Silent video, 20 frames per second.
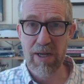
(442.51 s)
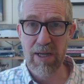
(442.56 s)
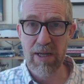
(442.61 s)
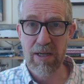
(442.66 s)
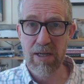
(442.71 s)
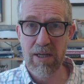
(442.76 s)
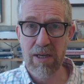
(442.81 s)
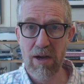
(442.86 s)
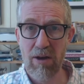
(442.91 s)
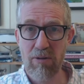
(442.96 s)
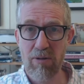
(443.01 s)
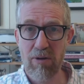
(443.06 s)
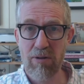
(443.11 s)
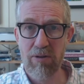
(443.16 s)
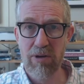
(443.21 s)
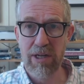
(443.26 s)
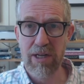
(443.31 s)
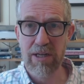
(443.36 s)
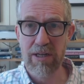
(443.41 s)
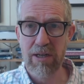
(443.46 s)
cohort
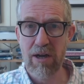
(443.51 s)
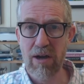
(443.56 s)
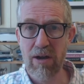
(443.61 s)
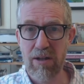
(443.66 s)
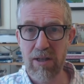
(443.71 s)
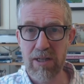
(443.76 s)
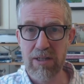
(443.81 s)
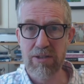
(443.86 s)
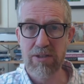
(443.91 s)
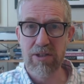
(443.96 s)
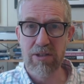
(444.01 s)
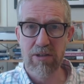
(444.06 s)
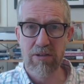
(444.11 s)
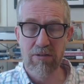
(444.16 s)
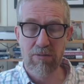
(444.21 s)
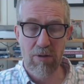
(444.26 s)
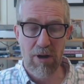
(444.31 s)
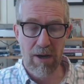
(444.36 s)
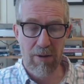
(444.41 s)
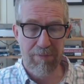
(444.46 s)
in college as
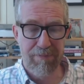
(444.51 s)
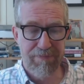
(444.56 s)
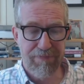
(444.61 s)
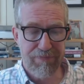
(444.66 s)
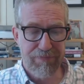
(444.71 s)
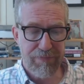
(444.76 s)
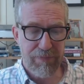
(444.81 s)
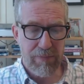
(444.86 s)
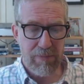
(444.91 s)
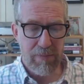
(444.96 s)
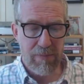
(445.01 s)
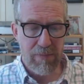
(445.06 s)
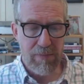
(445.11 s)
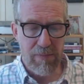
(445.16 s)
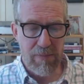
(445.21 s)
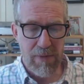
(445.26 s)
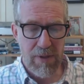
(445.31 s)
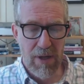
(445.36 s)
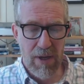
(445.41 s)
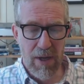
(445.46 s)
well.
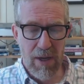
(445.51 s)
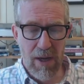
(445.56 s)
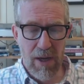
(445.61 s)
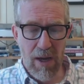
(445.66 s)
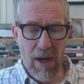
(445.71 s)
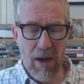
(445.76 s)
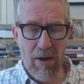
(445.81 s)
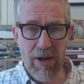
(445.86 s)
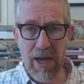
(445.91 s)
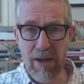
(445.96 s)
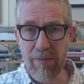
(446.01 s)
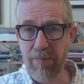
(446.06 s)
Okay.